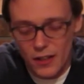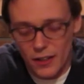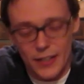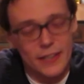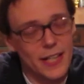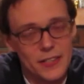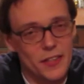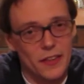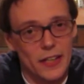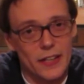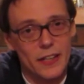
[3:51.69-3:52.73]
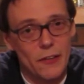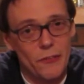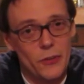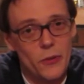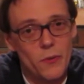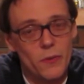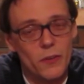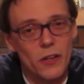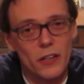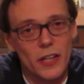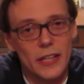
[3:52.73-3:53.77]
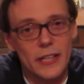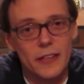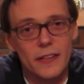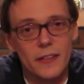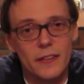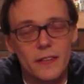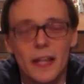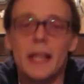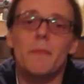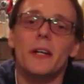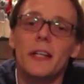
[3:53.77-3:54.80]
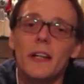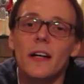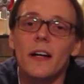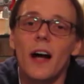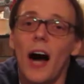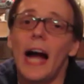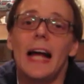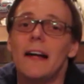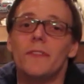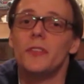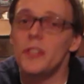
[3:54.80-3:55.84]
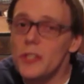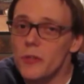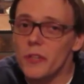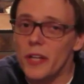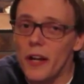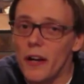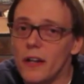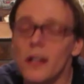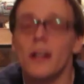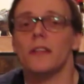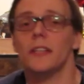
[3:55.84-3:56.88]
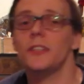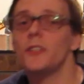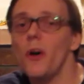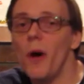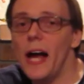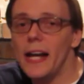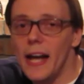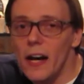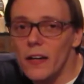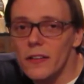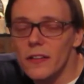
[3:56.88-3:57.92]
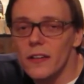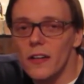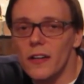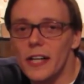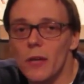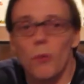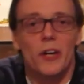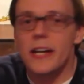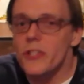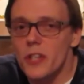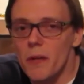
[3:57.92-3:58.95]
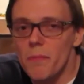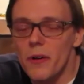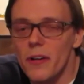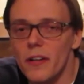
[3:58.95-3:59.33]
All right, that's the thing. If you are like, hey buddy, I haven't seen you in a year, let's go hang out. Alright, we'll catch up.